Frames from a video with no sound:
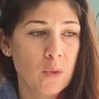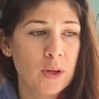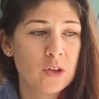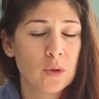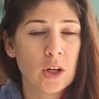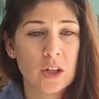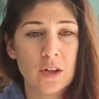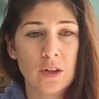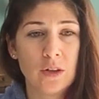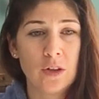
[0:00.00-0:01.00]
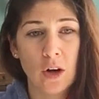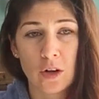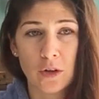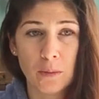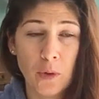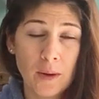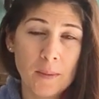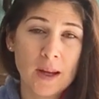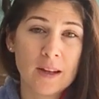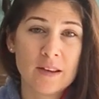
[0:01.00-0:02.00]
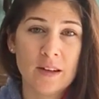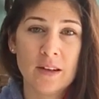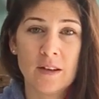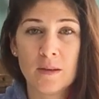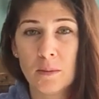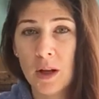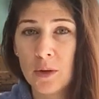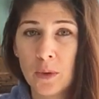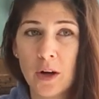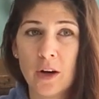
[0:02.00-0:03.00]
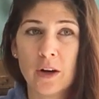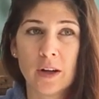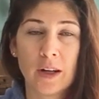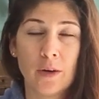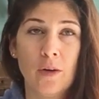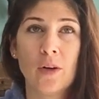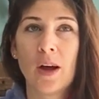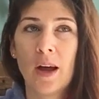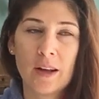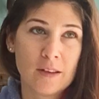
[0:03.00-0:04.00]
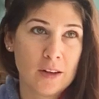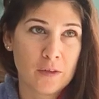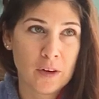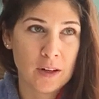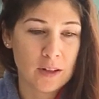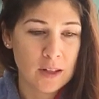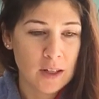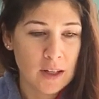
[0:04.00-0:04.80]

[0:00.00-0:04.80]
went to a lot of doctor appointments and did some blood work, like all kinds of different